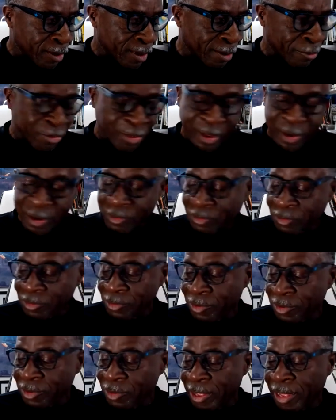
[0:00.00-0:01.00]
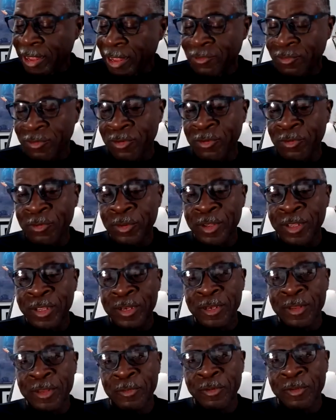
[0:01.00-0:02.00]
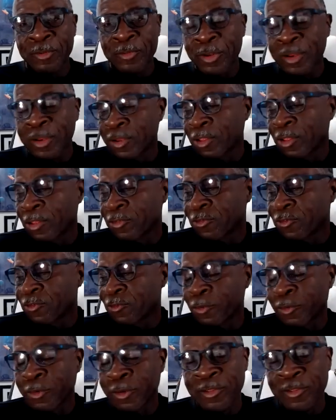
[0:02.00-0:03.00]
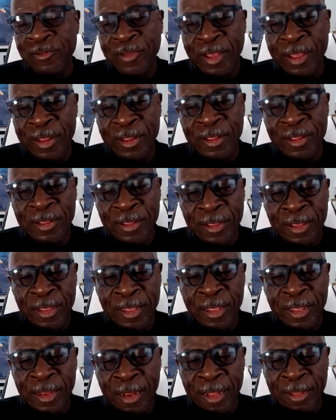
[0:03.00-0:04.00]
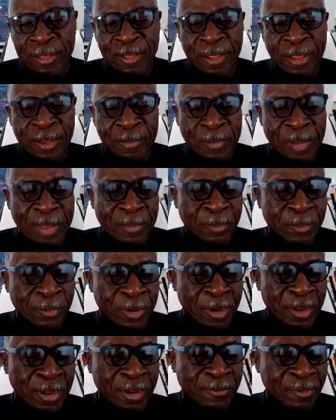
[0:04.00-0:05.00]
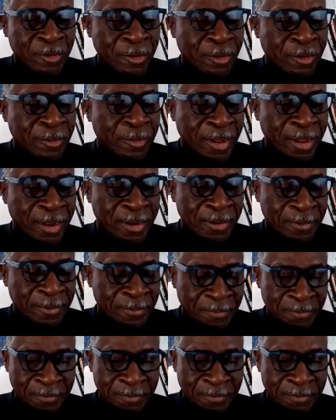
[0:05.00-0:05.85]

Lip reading: everything that you guys are doing, that we're doing in Tulsa, is pretty exciting, and I think people would love to hear about it.